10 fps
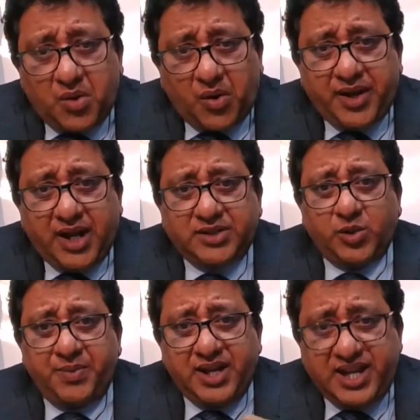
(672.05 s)
order
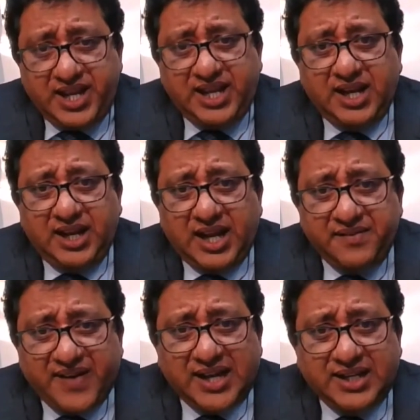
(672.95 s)
to be legal
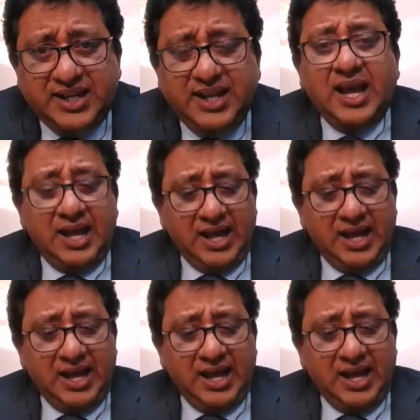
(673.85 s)
and valid.